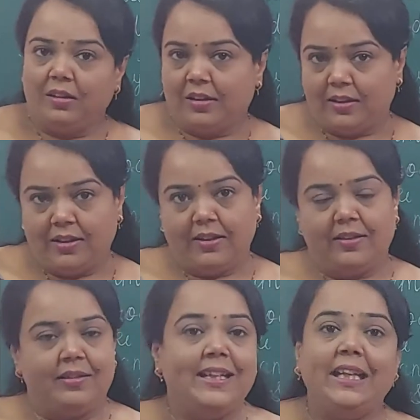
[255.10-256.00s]

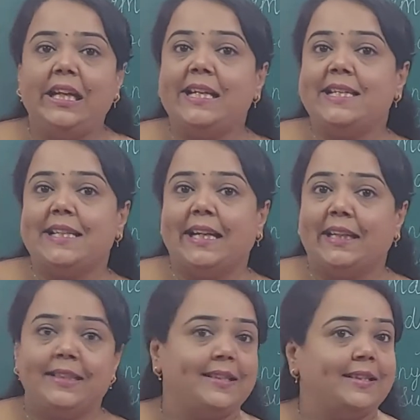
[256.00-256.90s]
release
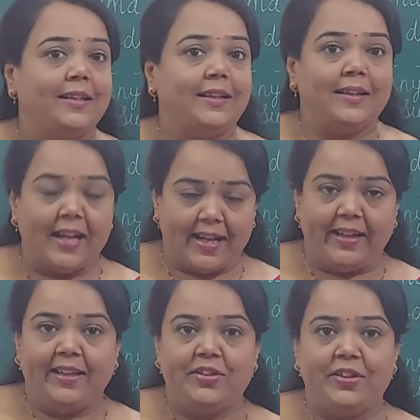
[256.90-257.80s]
date,
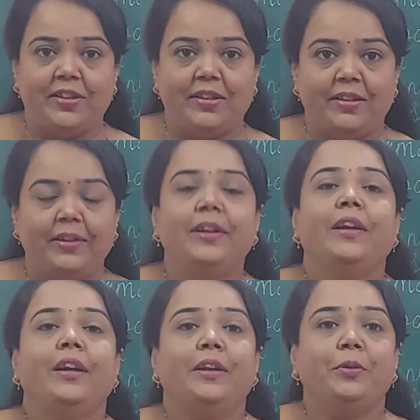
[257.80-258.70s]
director.
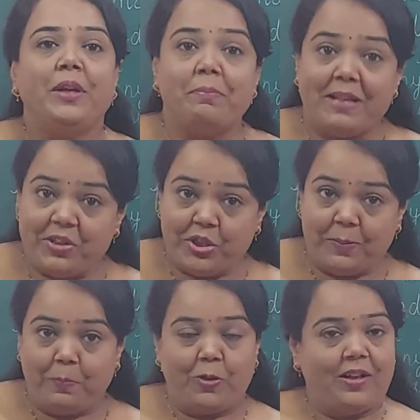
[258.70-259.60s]
You can
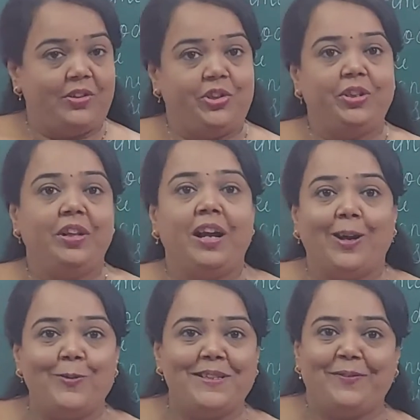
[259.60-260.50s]
mention production
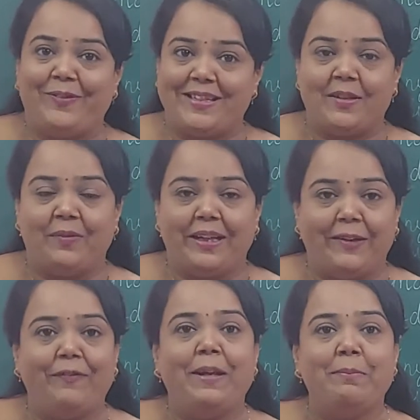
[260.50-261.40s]
house if it's a very
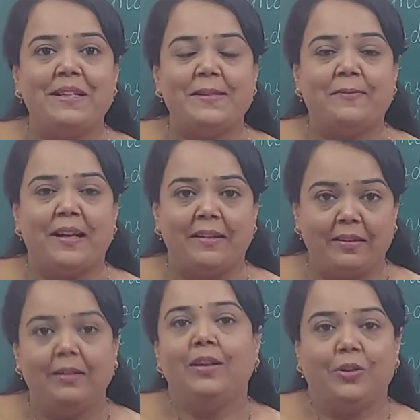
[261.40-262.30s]
famous one.
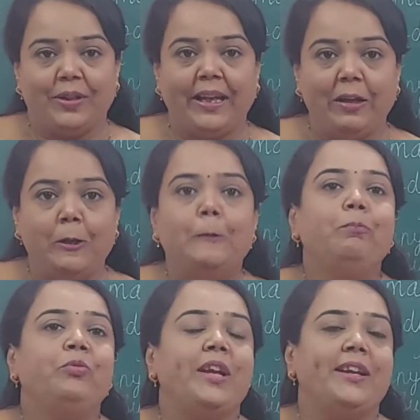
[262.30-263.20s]
Okay.
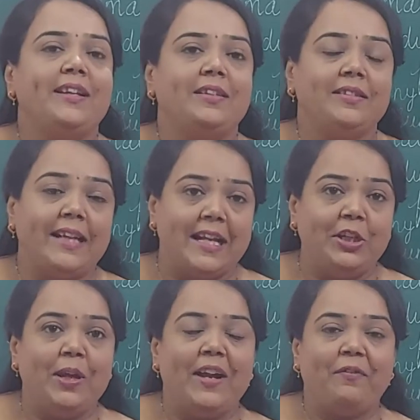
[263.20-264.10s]
Then
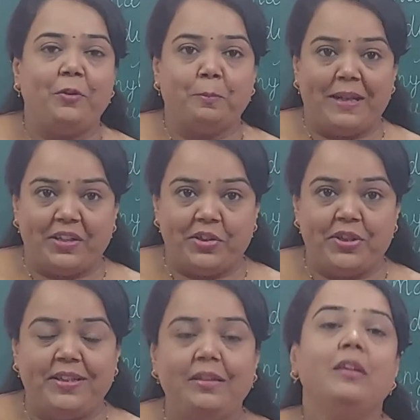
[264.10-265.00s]
you have to
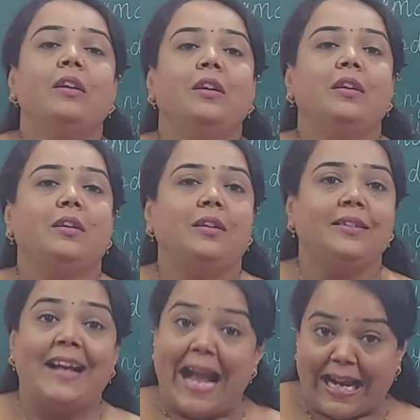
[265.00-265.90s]
mention
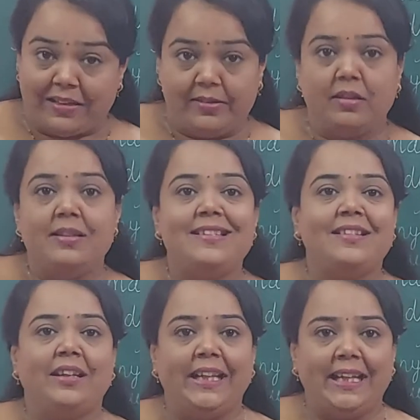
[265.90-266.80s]
the actors,
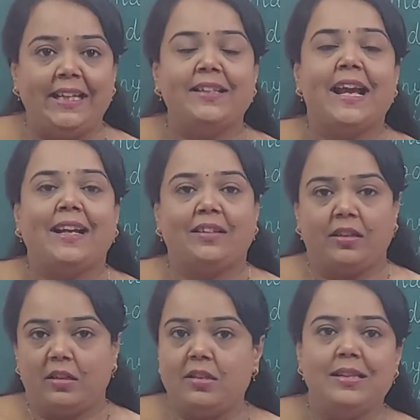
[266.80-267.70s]
the lead
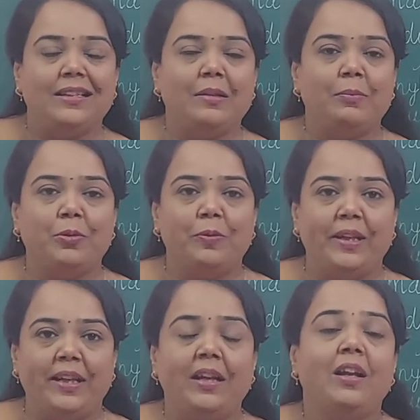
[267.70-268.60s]
actors in the
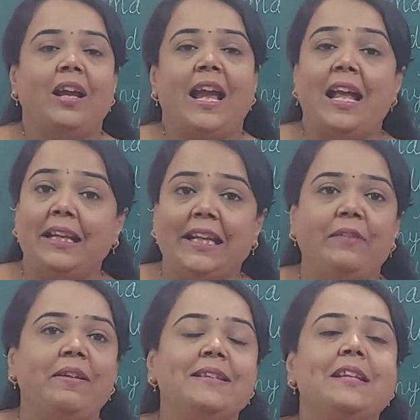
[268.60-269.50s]
movie, and
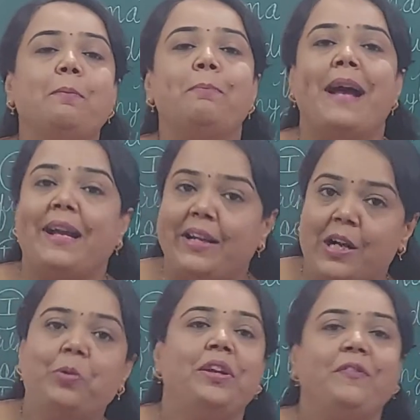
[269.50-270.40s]
even some
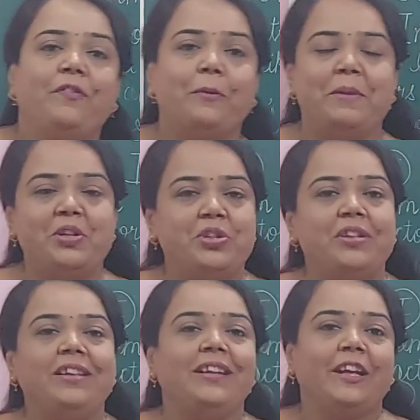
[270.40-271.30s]
background
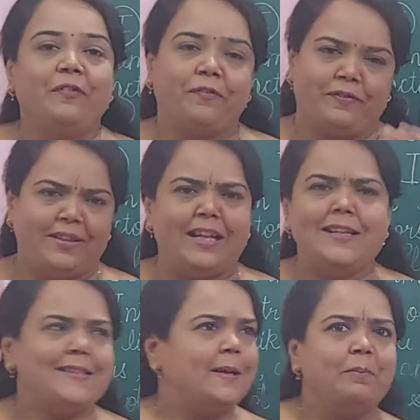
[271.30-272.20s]
information if there
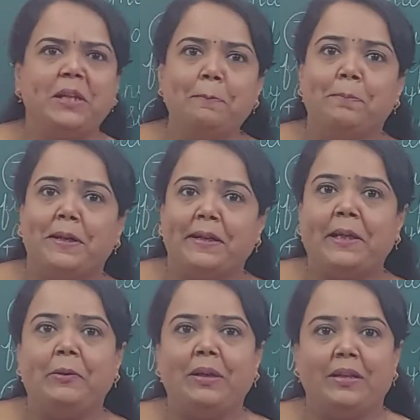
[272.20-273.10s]
is something
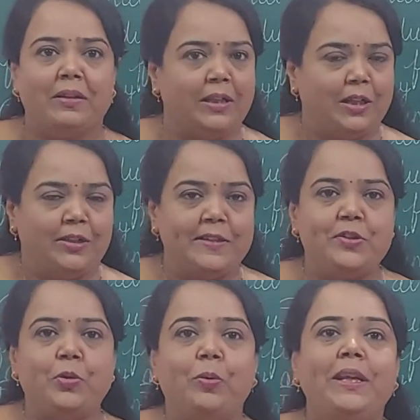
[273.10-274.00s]
particular. The
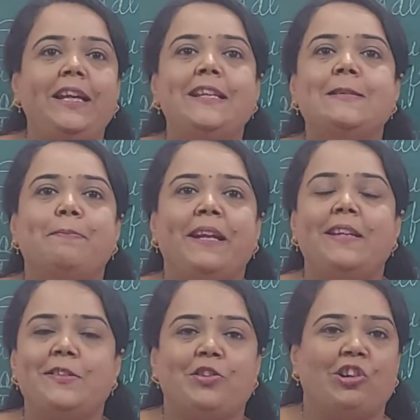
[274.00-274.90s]
story is
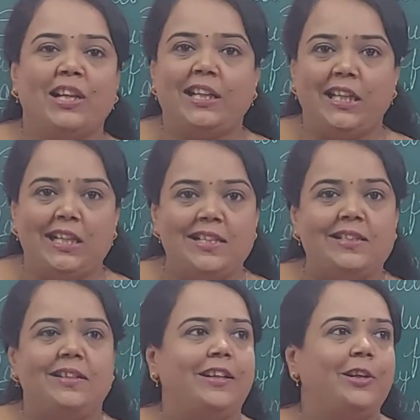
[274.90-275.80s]
based on any
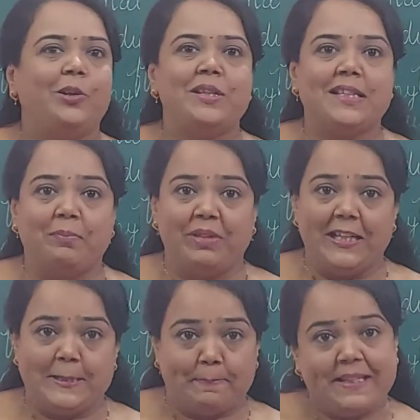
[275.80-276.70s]
incident or something
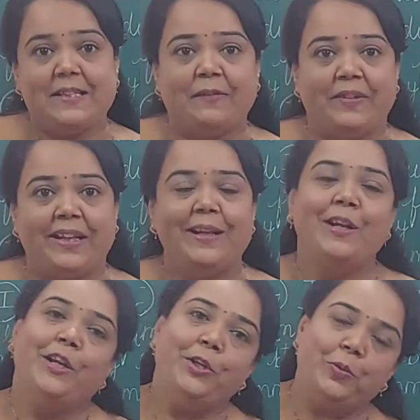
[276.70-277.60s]
specific.
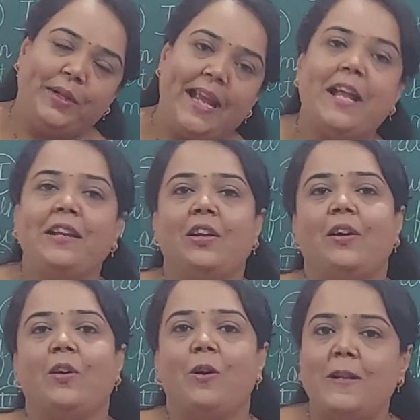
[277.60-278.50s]
You can
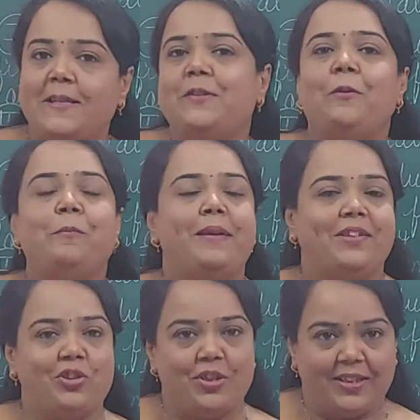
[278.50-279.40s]
also
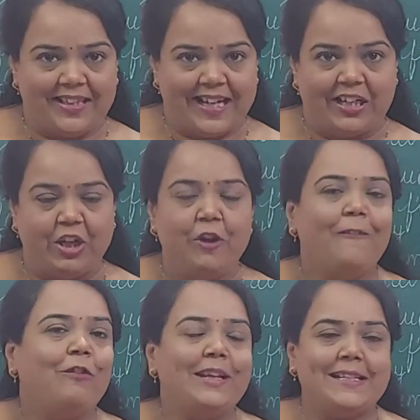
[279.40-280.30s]
mention that.
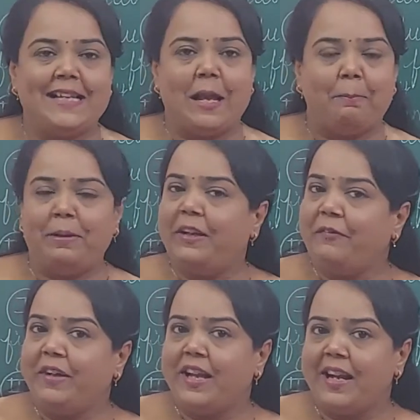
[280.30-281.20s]
For example, if
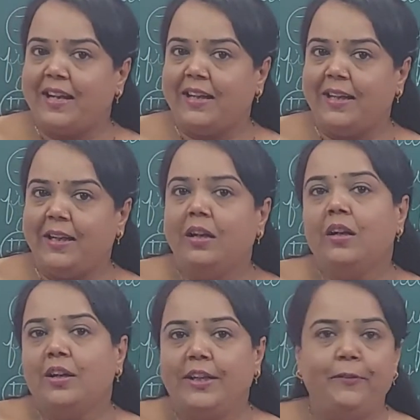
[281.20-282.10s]
we are writing
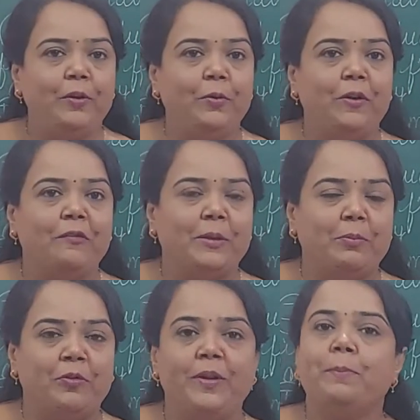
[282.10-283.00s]
review of the
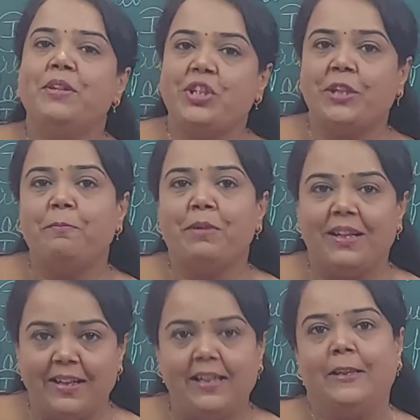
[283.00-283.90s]
movie Mission
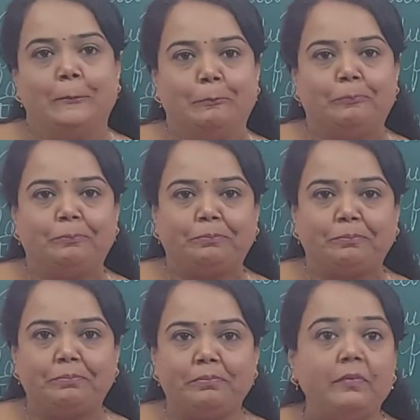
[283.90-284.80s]
Mangal,
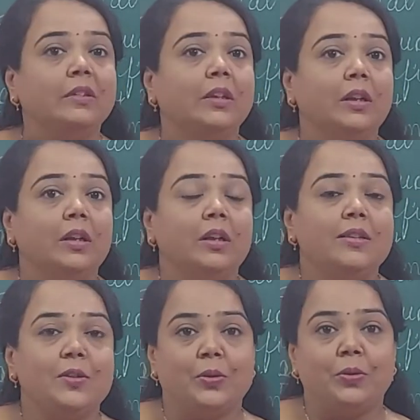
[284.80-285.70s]

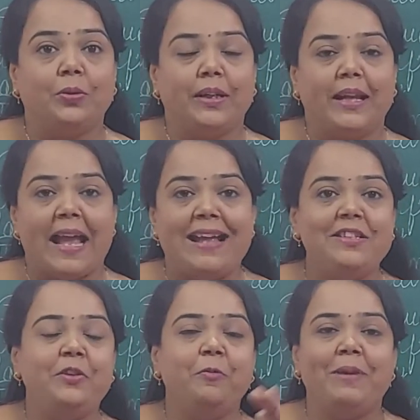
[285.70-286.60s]
so as
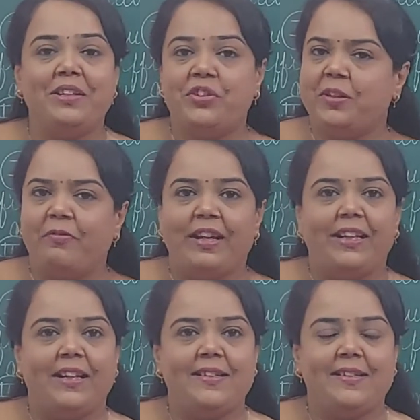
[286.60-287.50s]
you mentioned
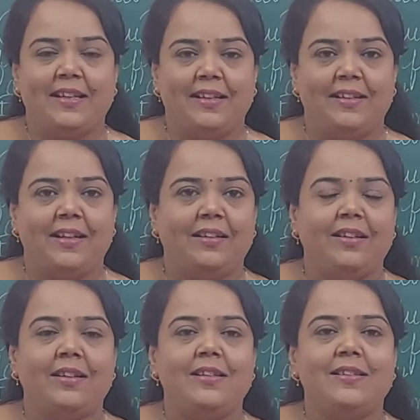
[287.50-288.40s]
various things, that
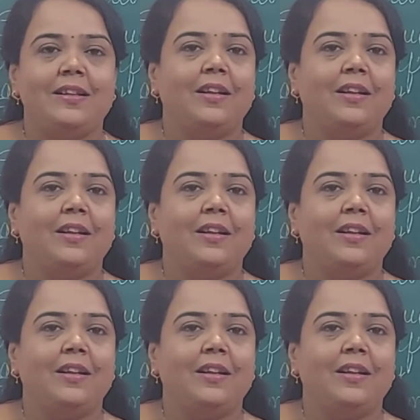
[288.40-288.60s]
it is